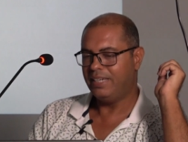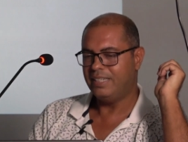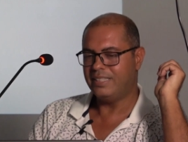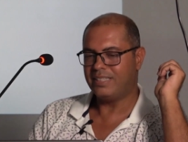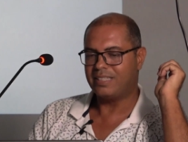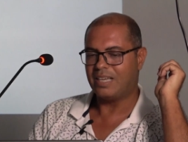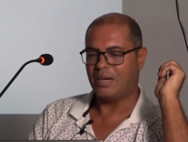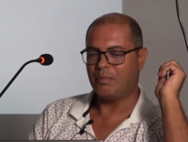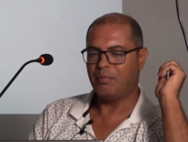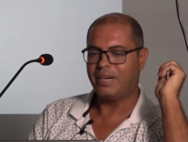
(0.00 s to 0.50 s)

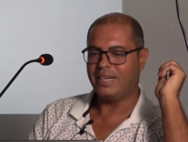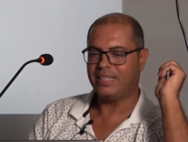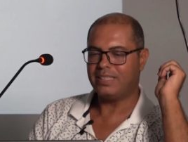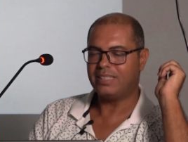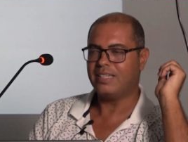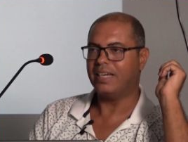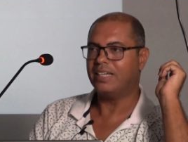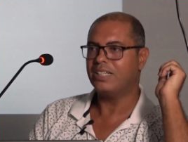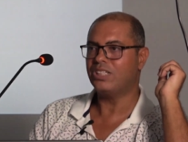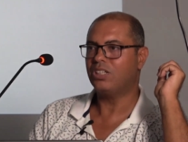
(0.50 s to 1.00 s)
is some
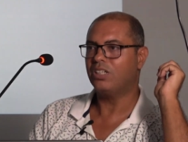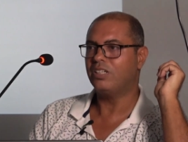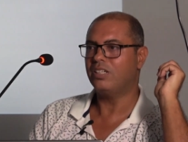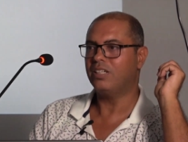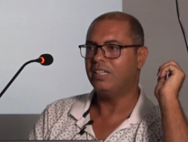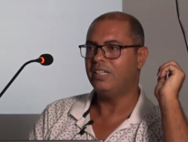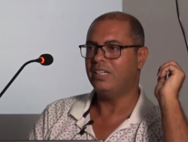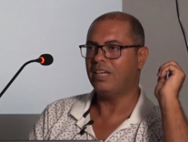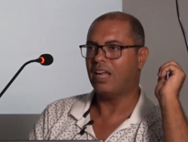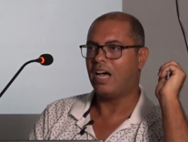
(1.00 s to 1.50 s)

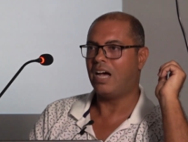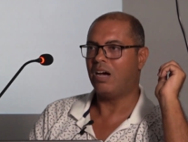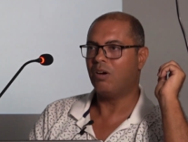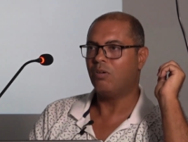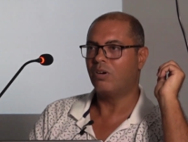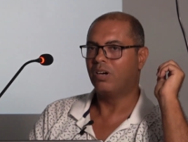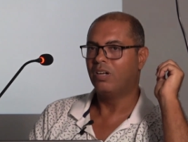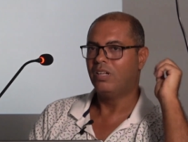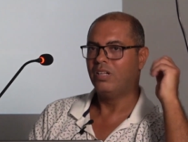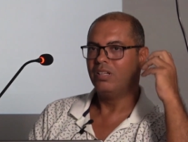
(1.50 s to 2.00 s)
restriction in
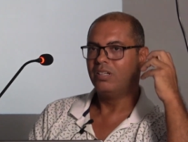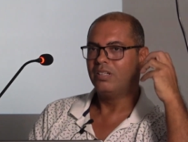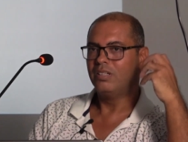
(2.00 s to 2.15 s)
our